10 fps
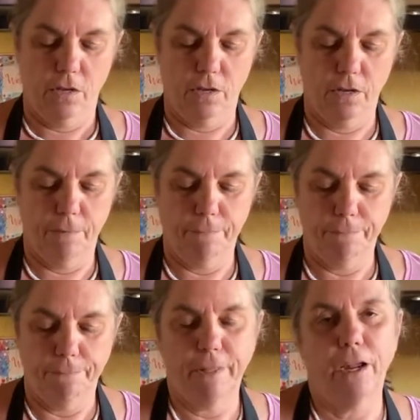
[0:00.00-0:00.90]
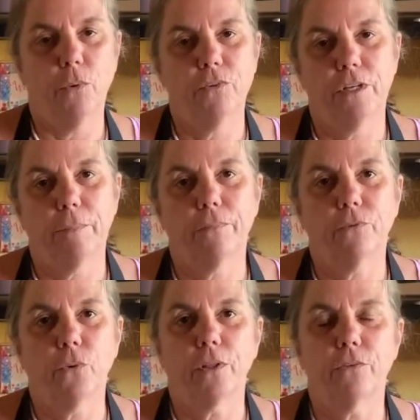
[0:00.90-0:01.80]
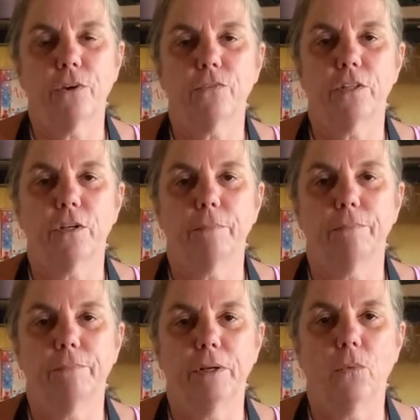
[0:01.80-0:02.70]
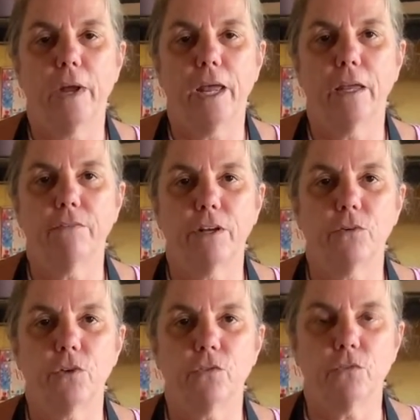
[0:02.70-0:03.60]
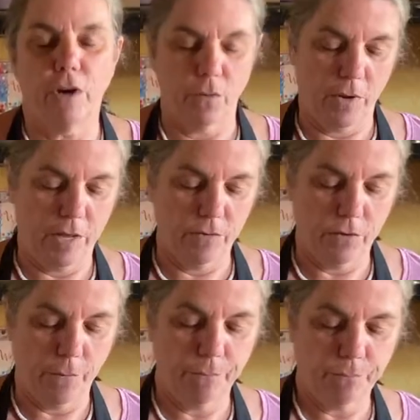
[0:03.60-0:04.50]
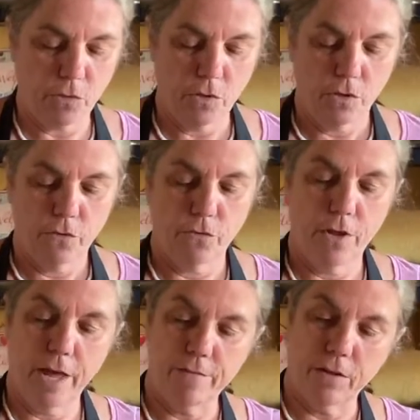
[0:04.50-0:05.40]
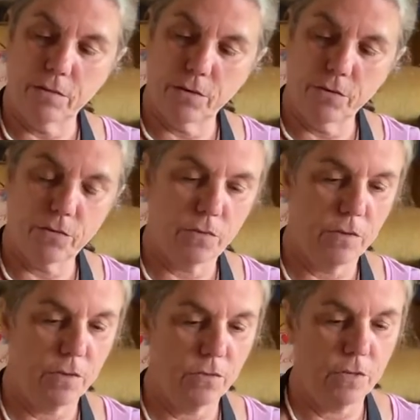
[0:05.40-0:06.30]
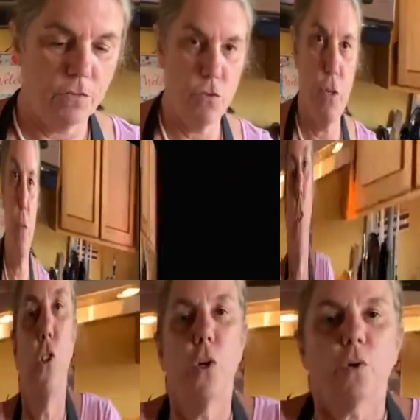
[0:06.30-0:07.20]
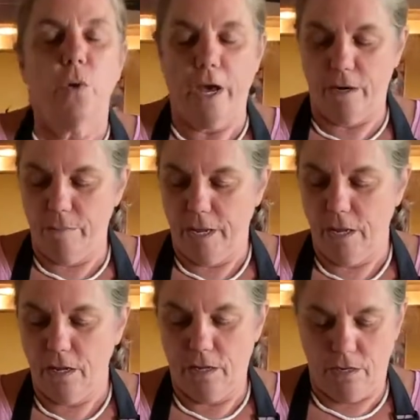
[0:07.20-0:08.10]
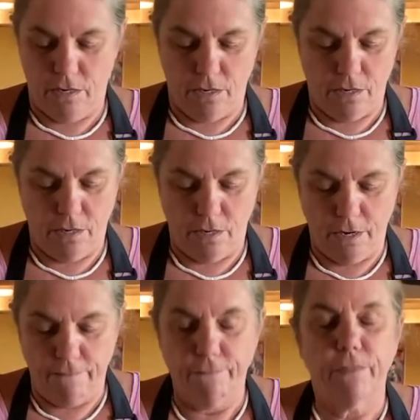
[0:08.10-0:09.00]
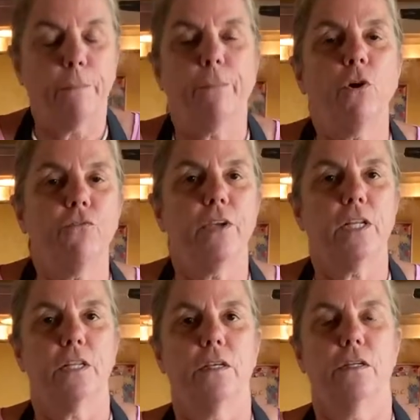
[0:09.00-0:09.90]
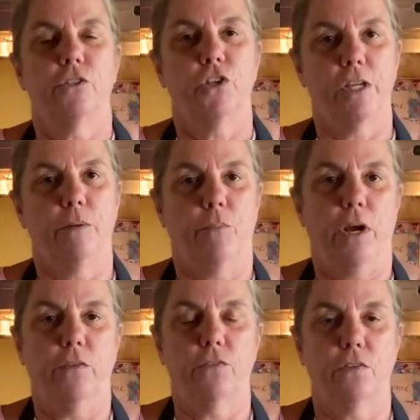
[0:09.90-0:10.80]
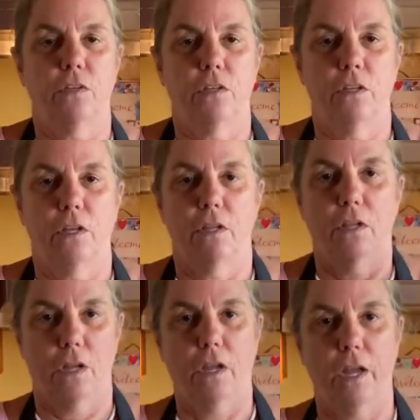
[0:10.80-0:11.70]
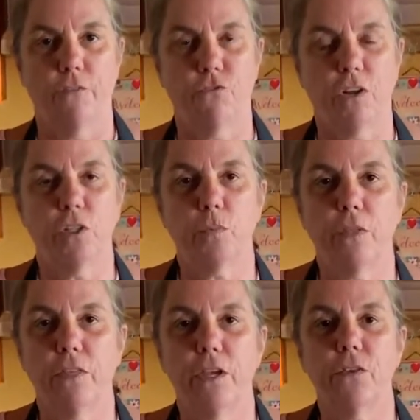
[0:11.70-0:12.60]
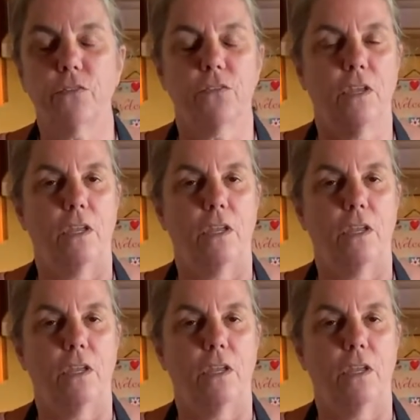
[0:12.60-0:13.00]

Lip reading: I always end up throwing the rest a little bit away if I don't use it right away. So there you have it. There's the Caesar dressing. I'm going to show you how to make the perfect chicken breast. I struggled with this,